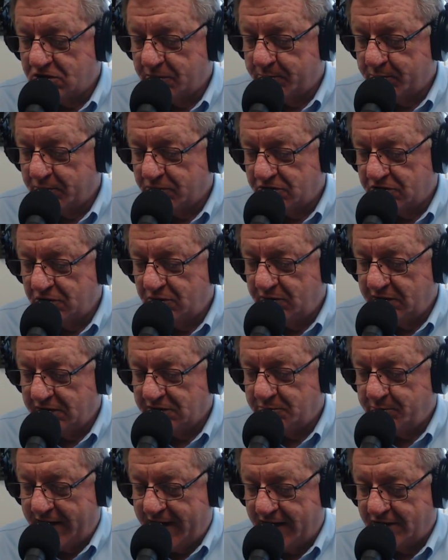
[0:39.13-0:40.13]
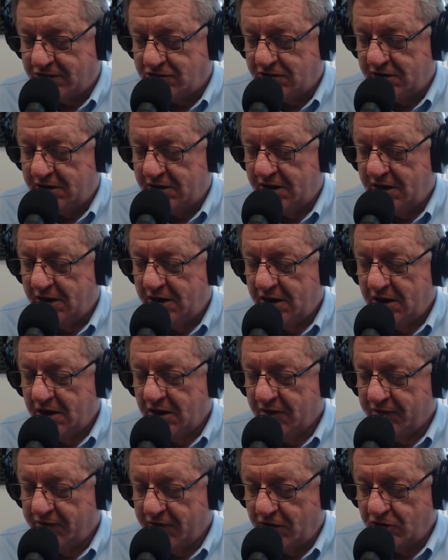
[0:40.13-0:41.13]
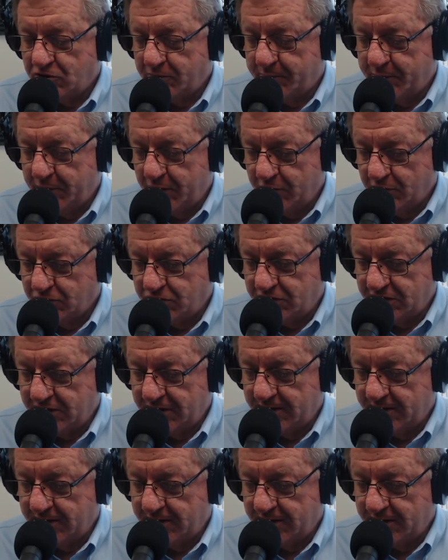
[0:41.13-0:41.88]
to pursue his passion of entrepreneurship.